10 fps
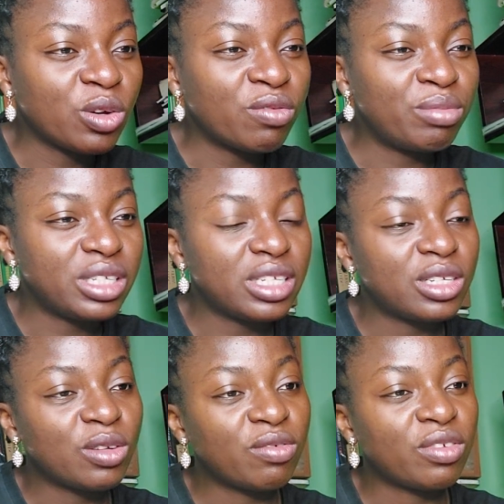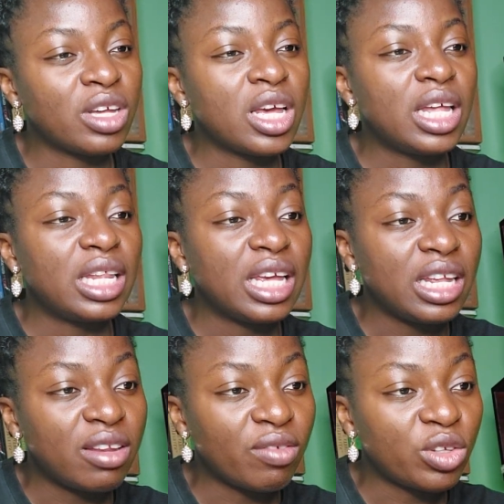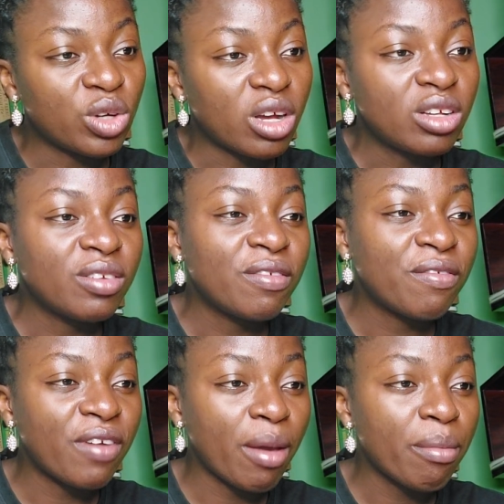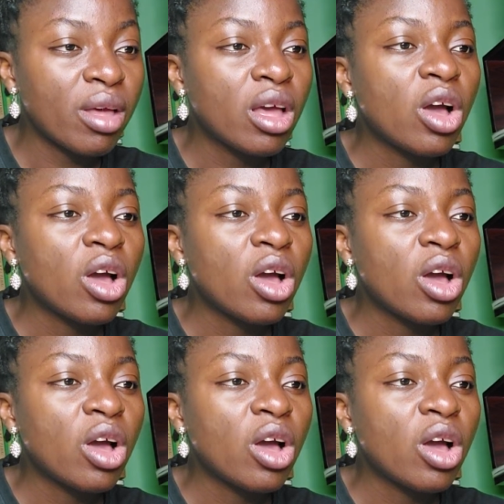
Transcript: of business of the individual, firm,